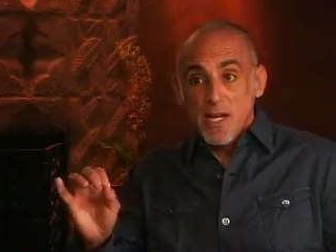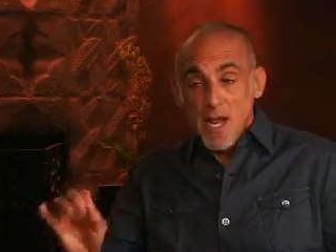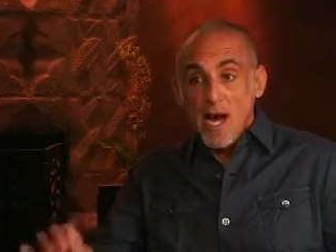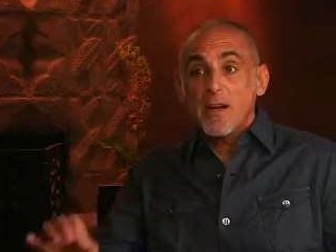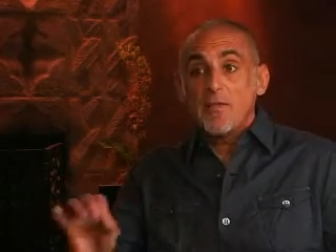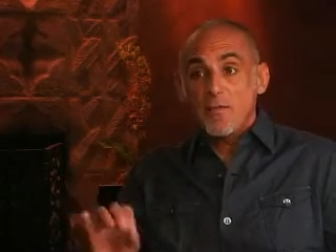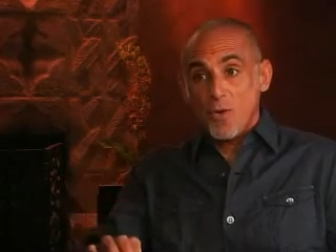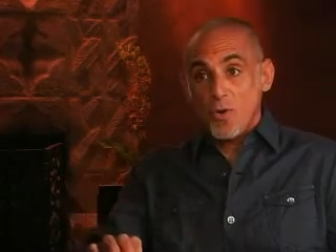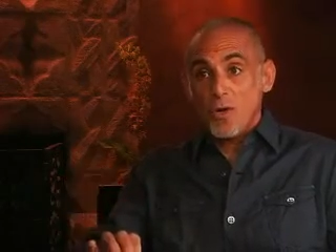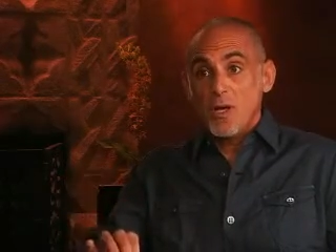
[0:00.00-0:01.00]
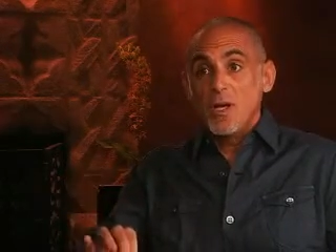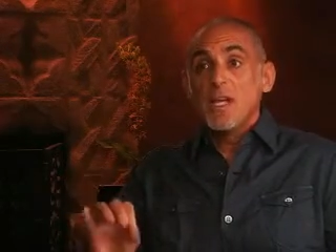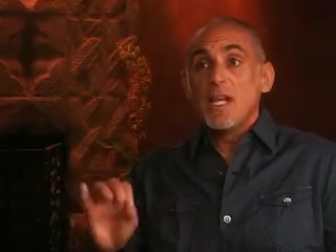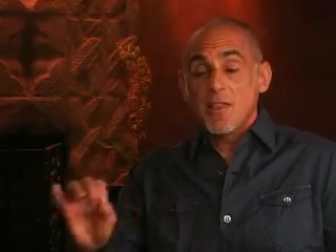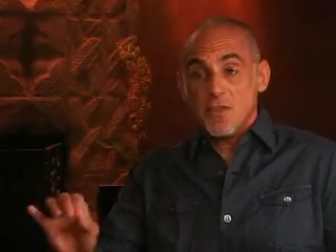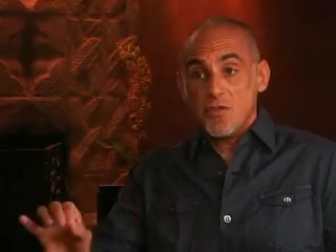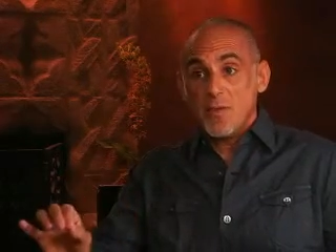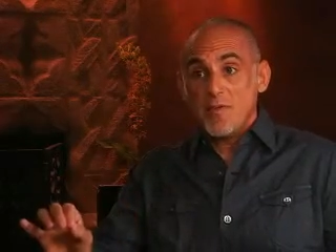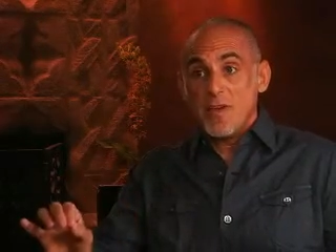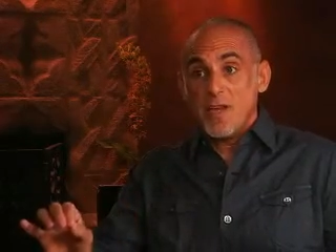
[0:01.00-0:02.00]
not afford in the
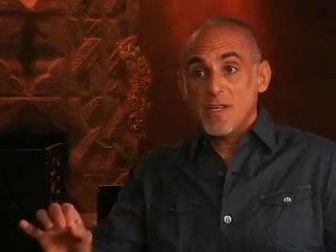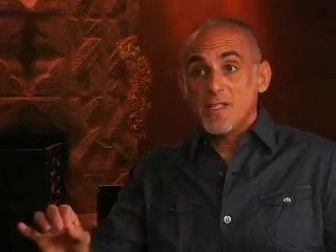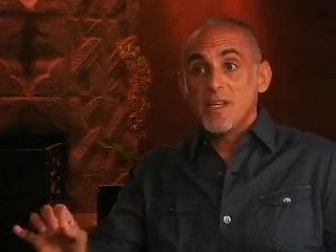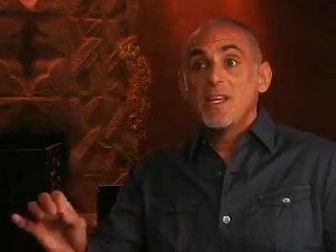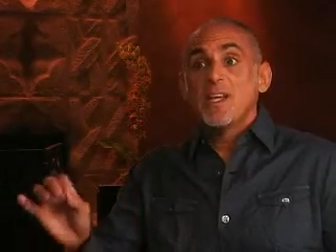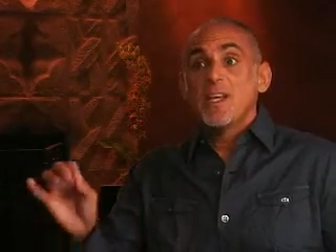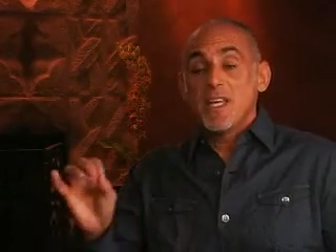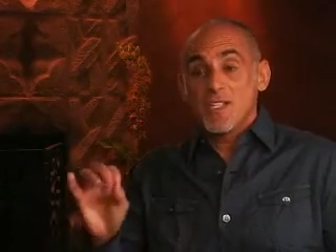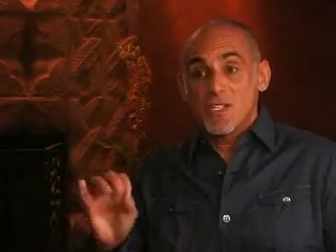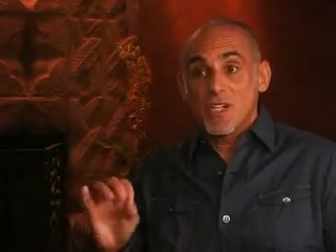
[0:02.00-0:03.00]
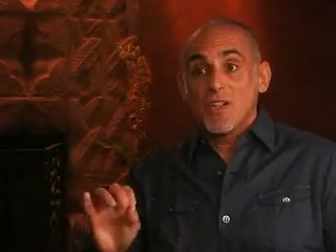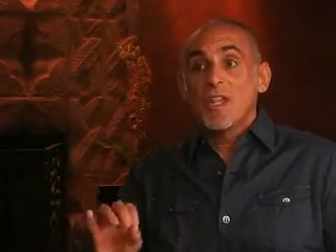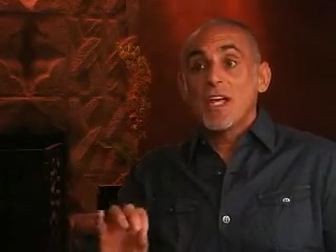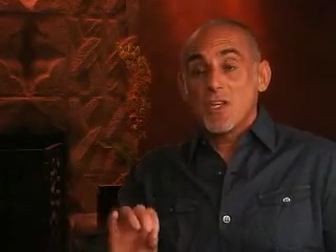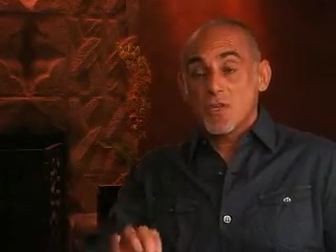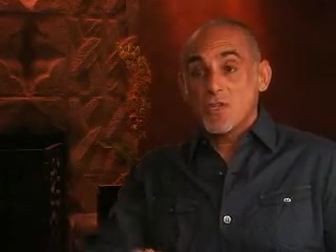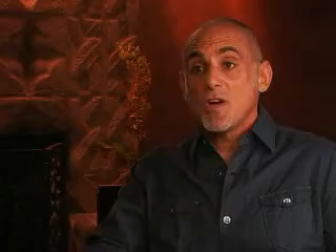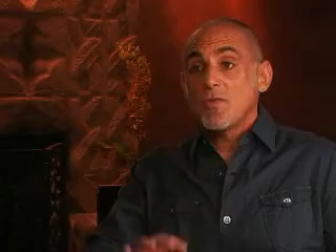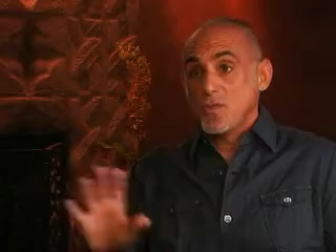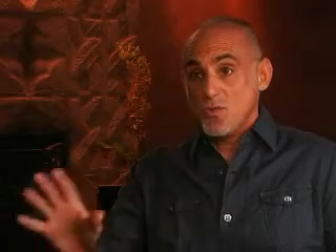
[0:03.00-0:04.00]
dreaming phase is to let
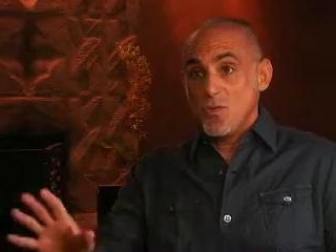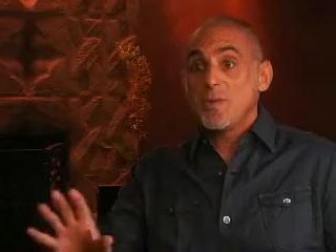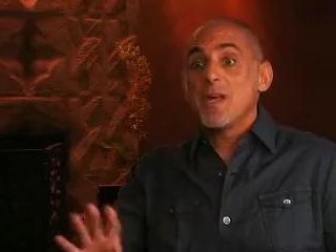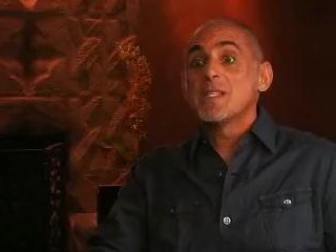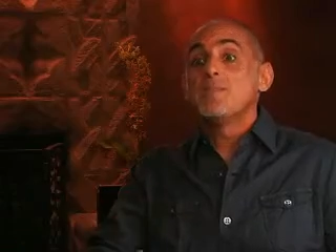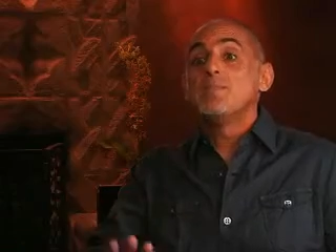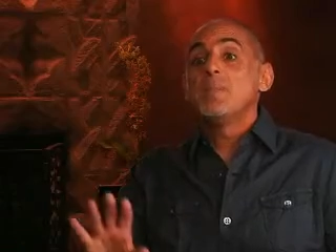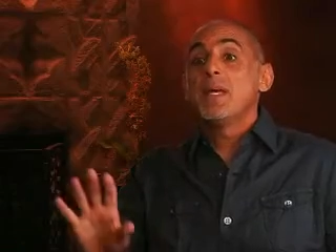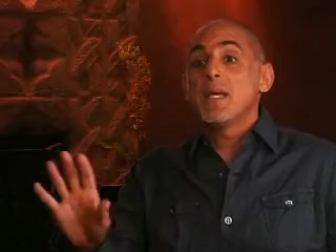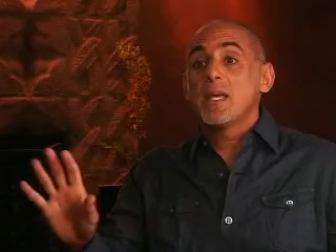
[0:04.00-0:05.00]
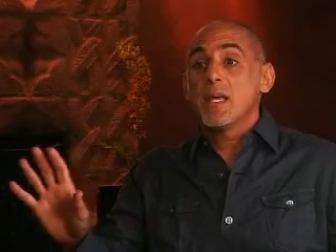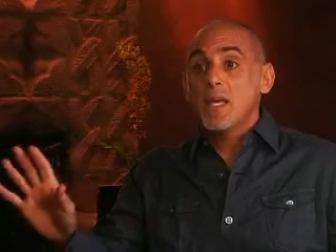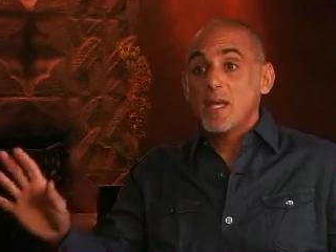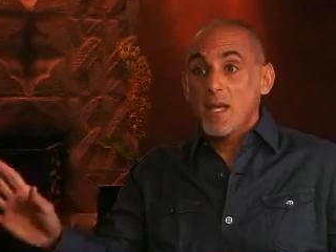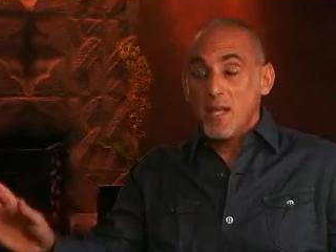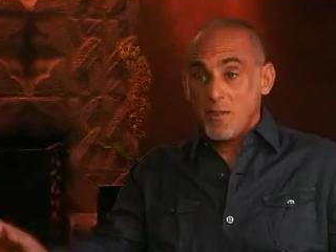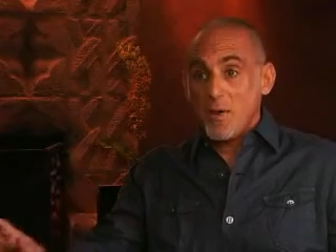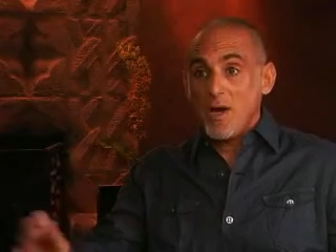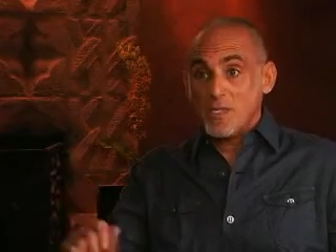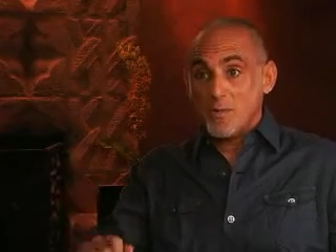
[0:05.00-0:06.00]
yourself dream as big as
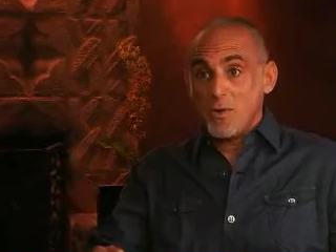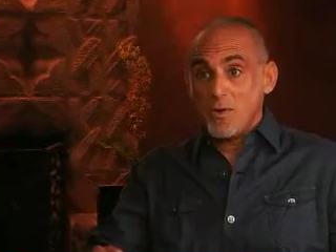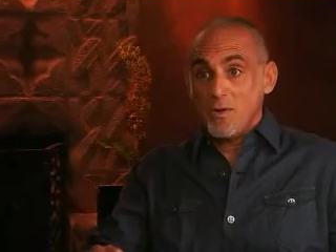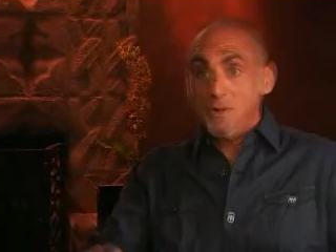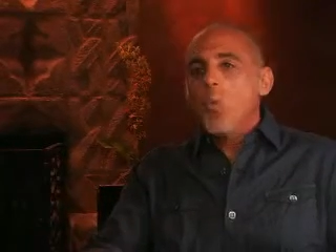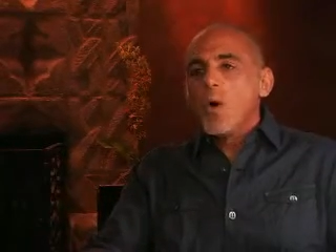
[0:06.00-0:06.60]
possible.